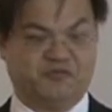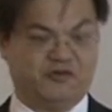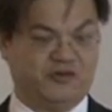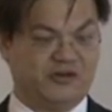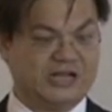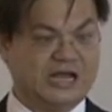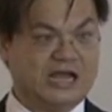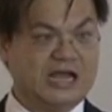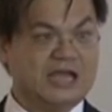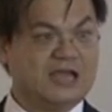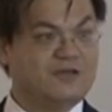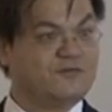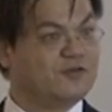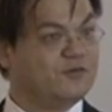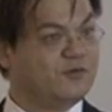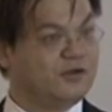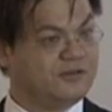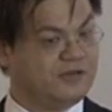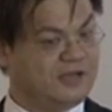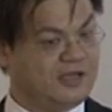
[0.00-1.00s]
for a guy, if
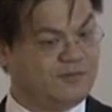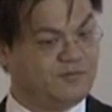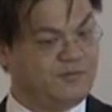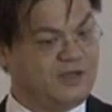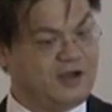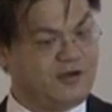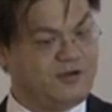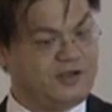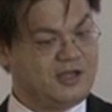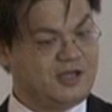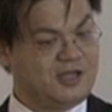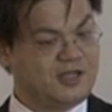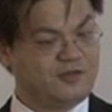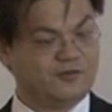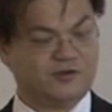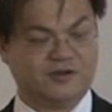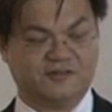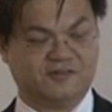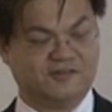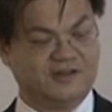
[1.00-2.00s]
you want to get married,
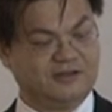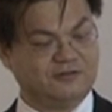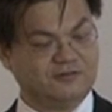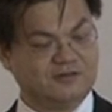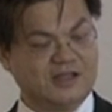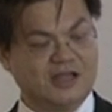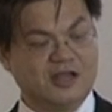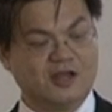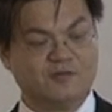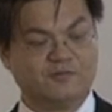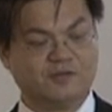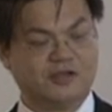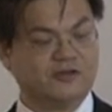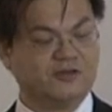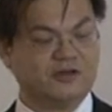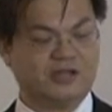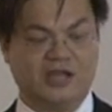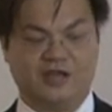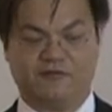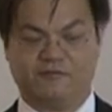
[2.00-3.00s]
you want to settle down, but
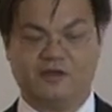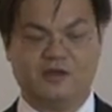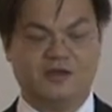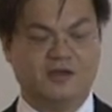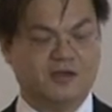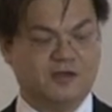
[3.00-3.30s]
you only have